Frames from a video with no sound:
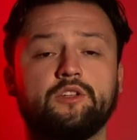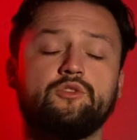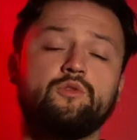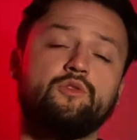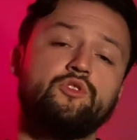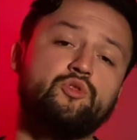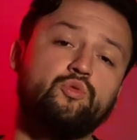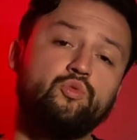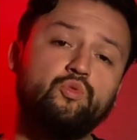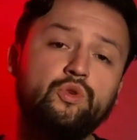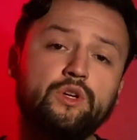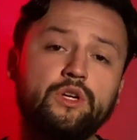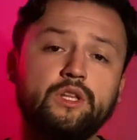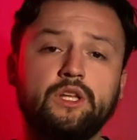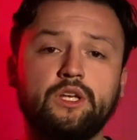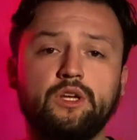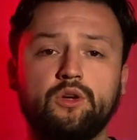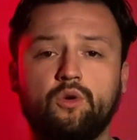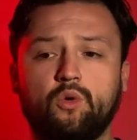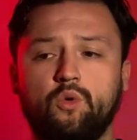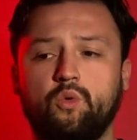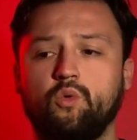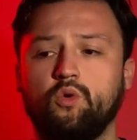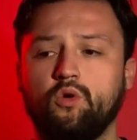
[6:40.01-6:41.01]
So it's really
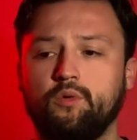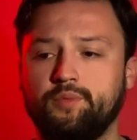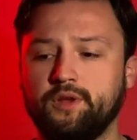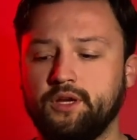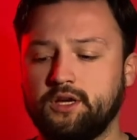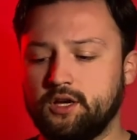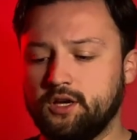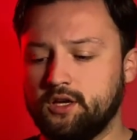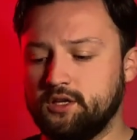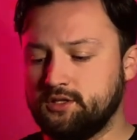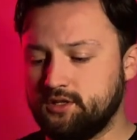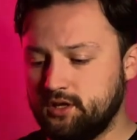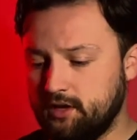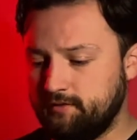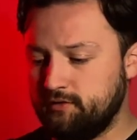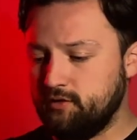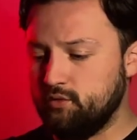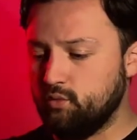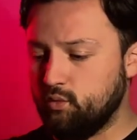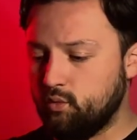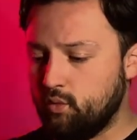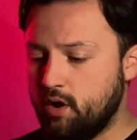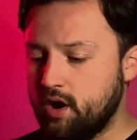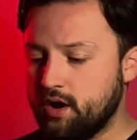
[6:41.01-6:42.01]
cool because if you
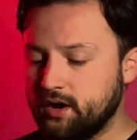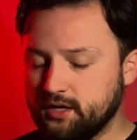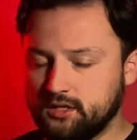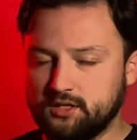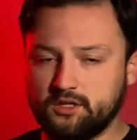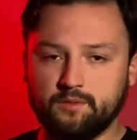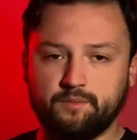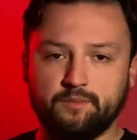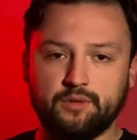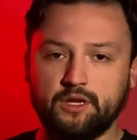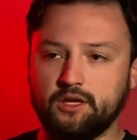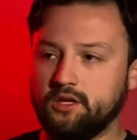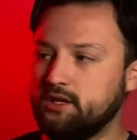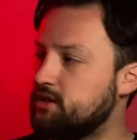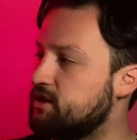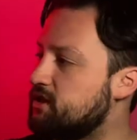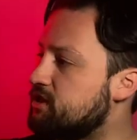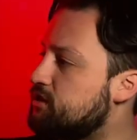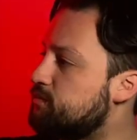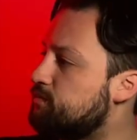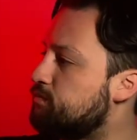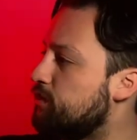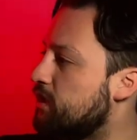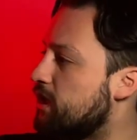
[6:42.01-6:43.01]
want it to be
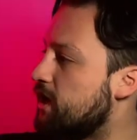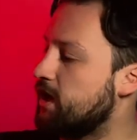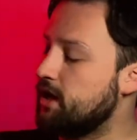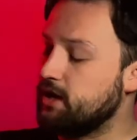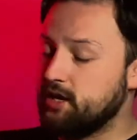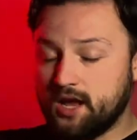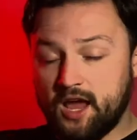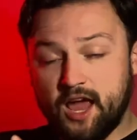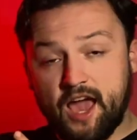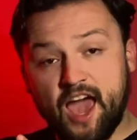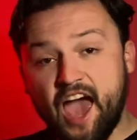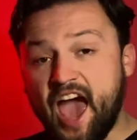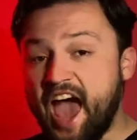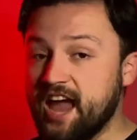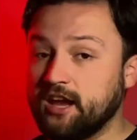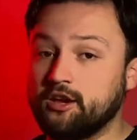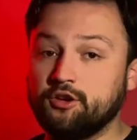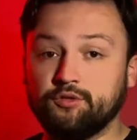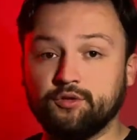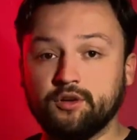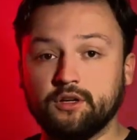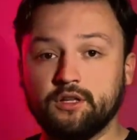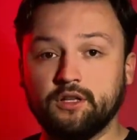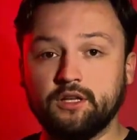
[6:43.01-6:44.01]
displayed
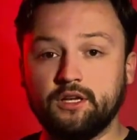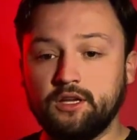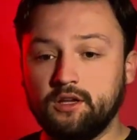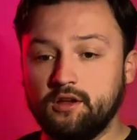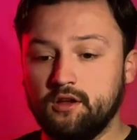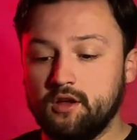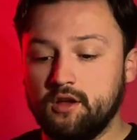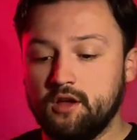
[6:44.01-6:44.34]
accurately,